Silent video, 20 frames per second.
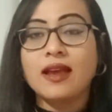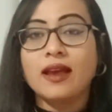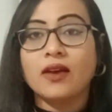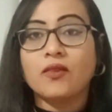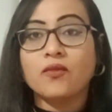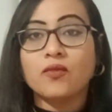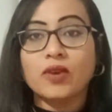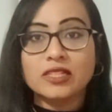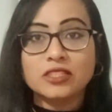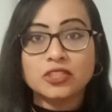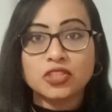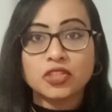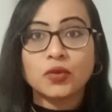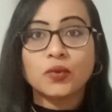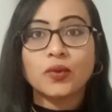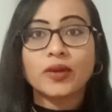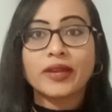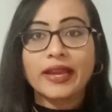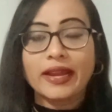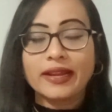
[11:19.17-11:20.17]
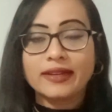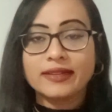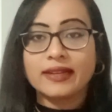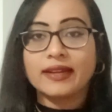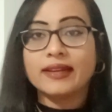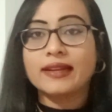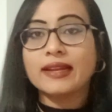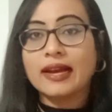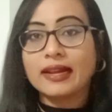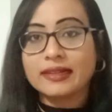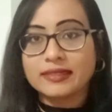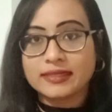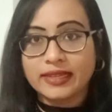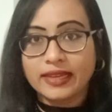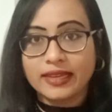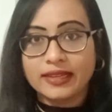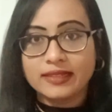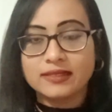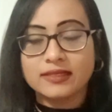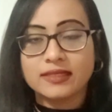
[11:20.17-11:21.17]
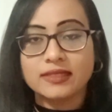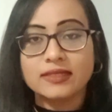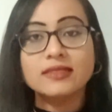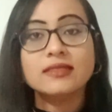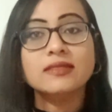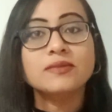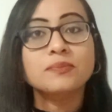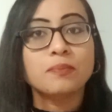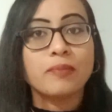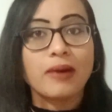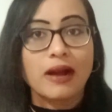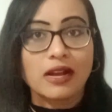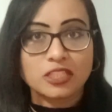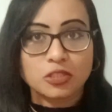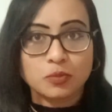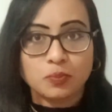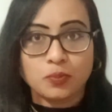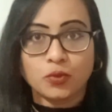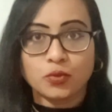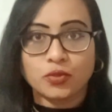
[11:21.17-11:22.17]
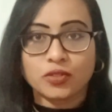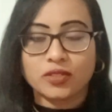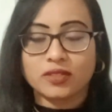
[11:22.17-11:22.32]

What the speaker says: once you get and attain the passport.